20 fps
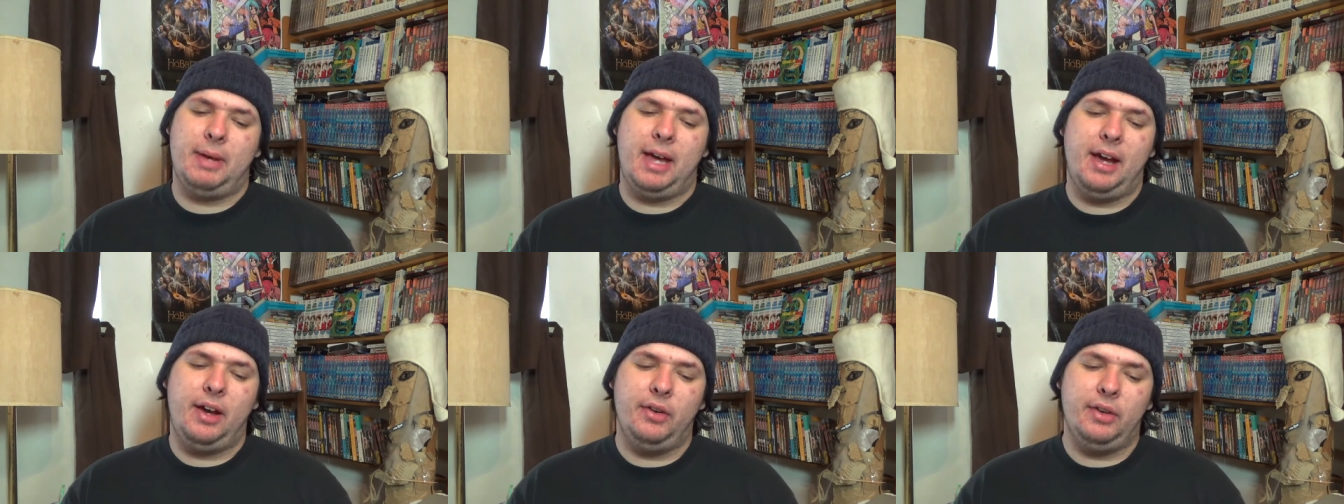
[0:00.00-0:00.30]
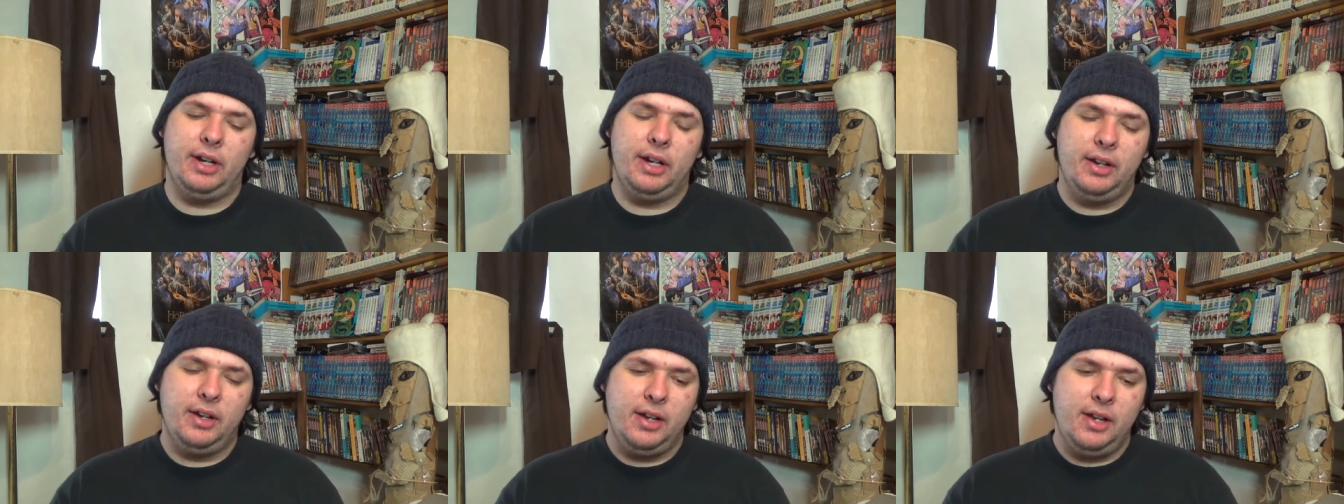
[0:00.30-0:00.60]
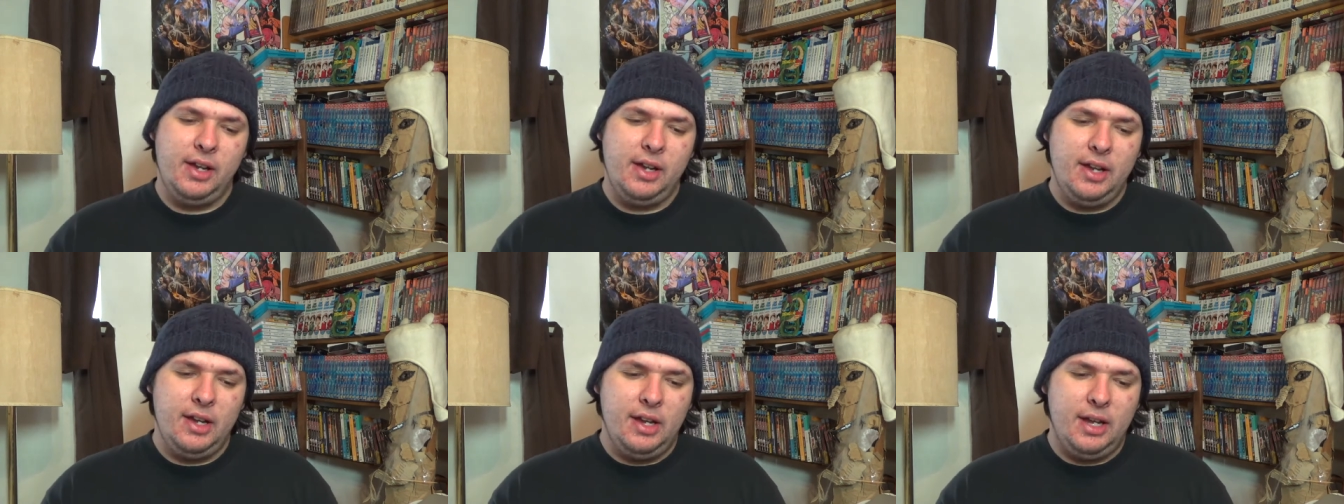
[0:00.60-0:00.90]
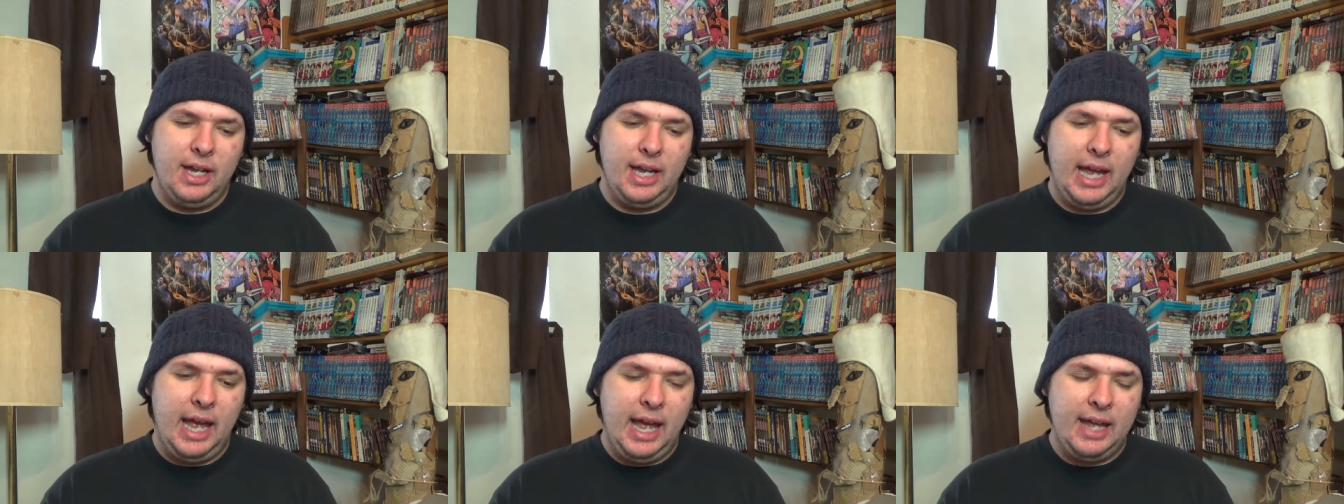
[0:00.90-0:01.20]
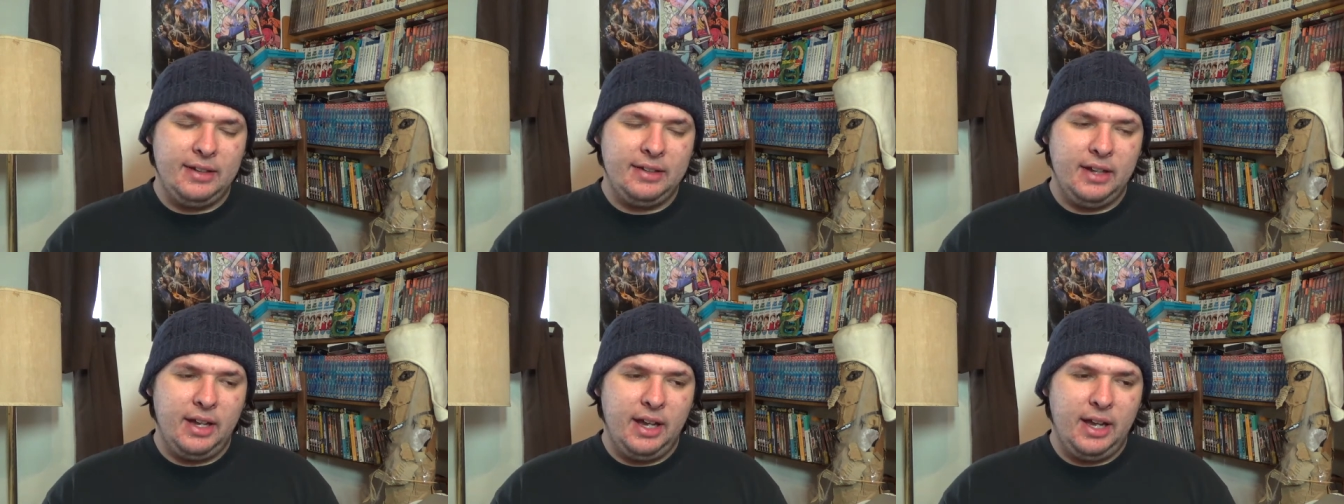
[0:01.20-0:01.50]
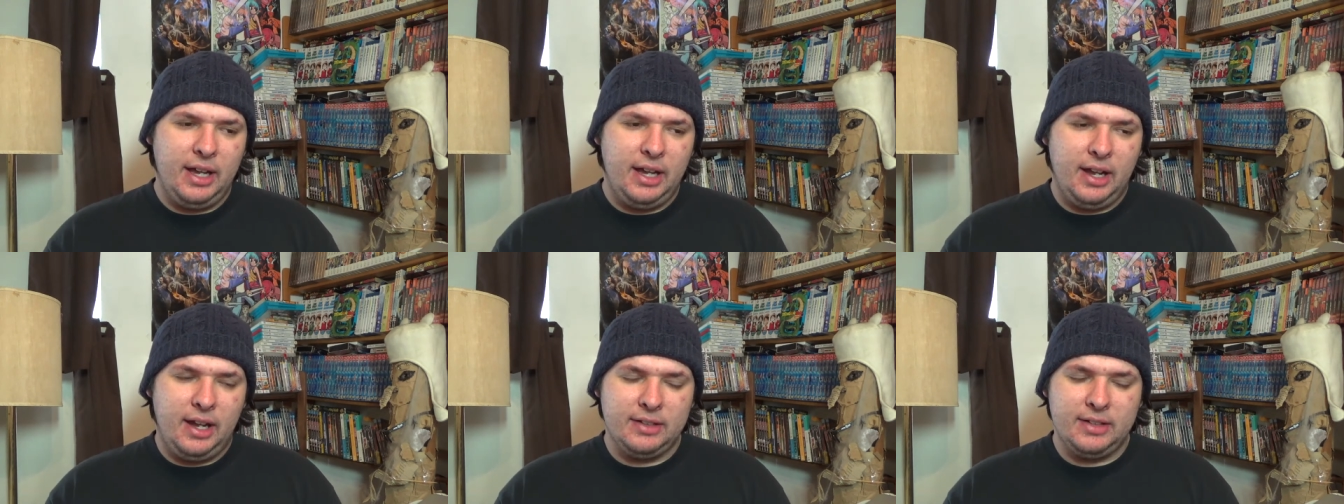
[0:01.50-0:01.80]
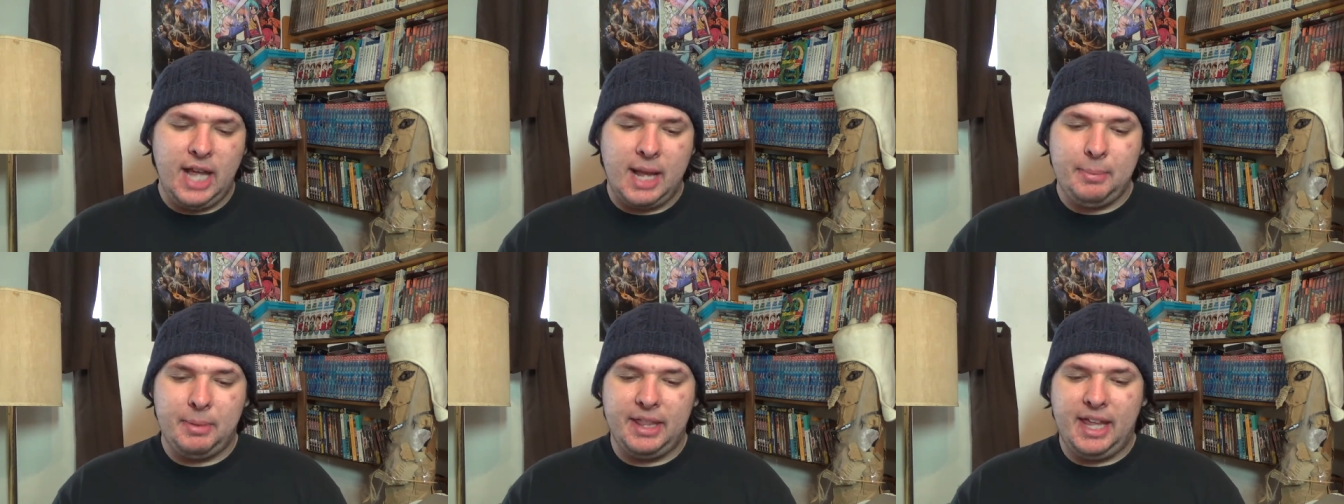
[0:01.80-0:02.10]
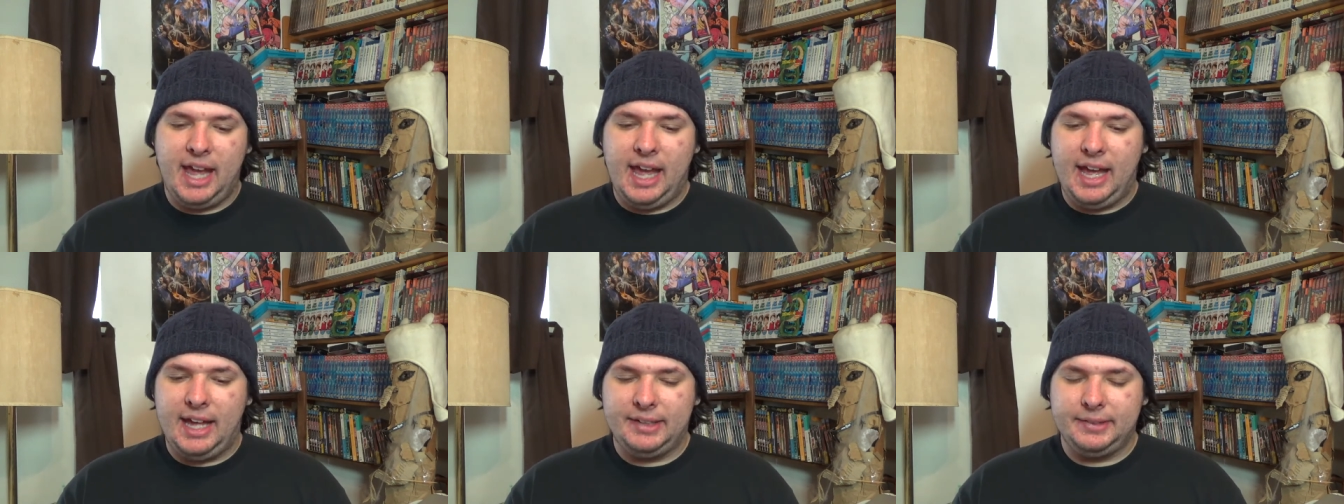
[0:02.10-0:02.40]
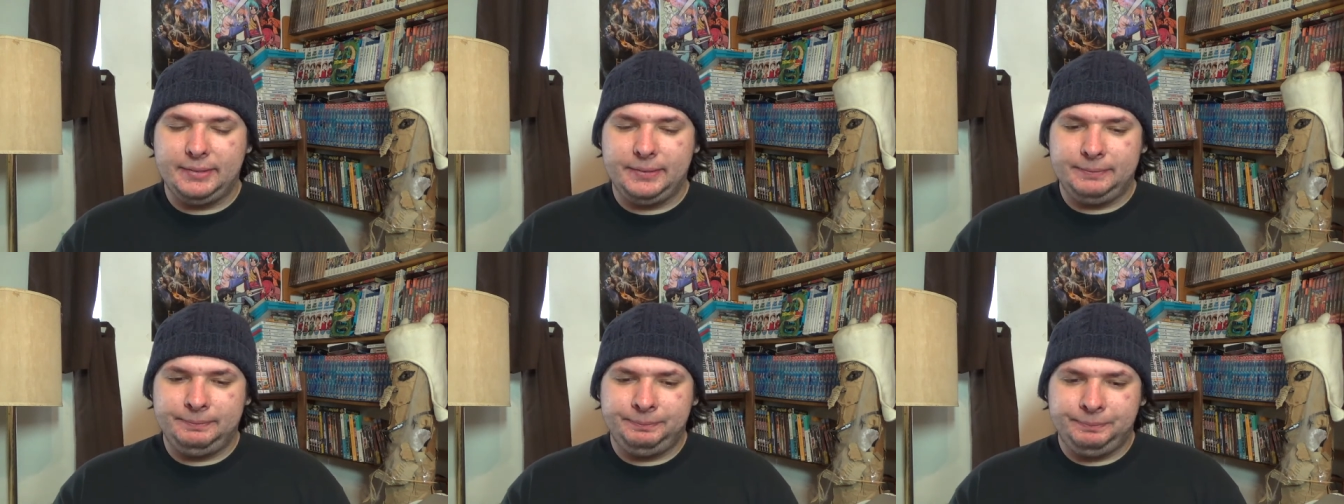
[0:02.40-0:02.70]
out, and, on top of that,